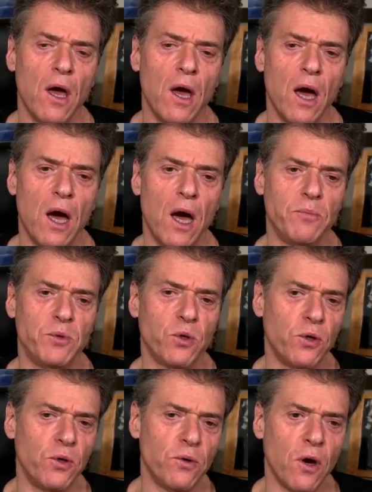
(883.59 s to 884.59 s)
I'm
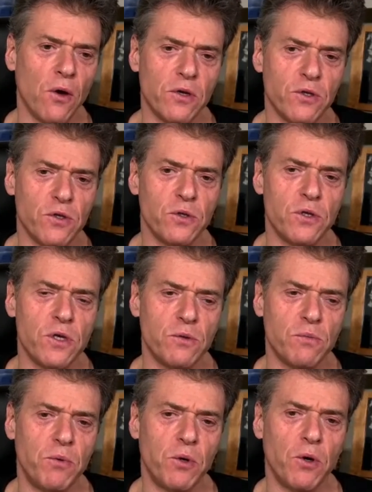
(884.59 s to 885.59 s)
sure you know
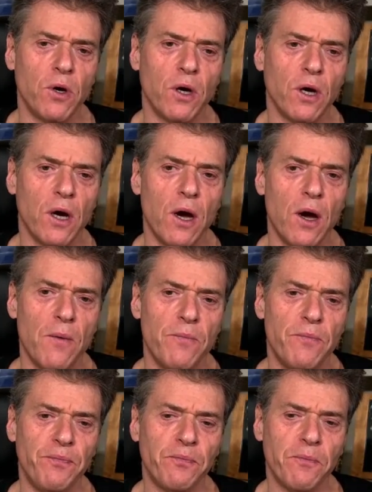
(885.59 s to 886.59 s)
this book
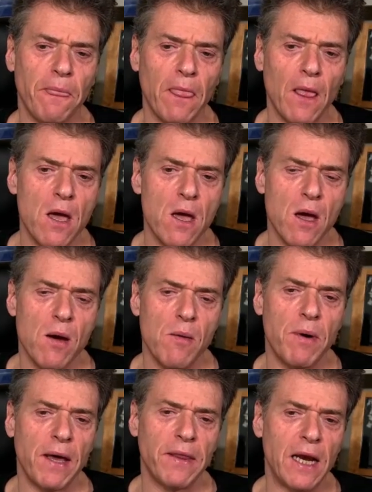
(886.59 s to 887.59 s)

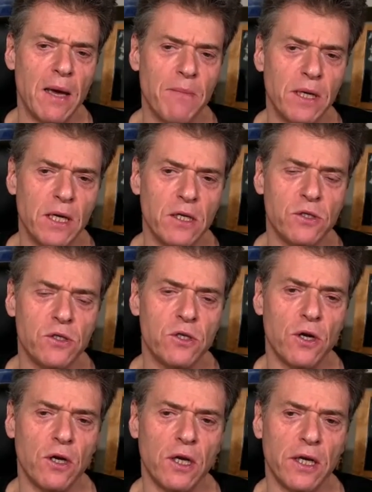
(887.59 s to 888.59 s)
by the Lebanese
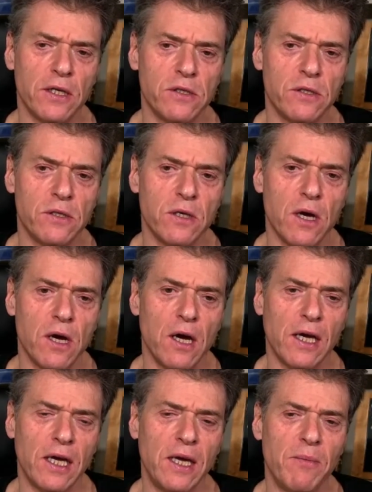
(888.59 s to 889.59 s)
journalist
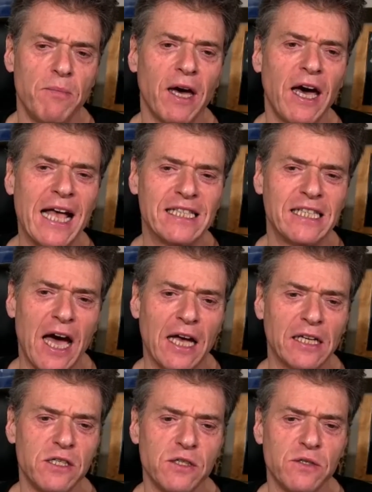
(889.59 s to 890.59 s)
Kim
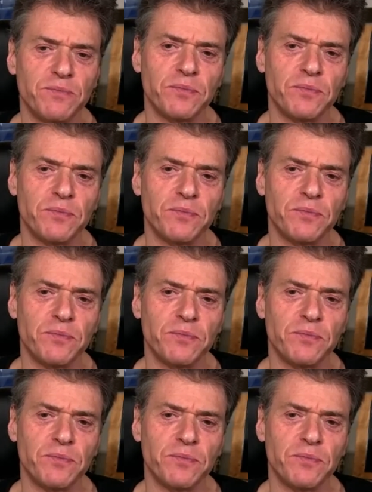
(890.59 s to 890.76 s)
Khatas.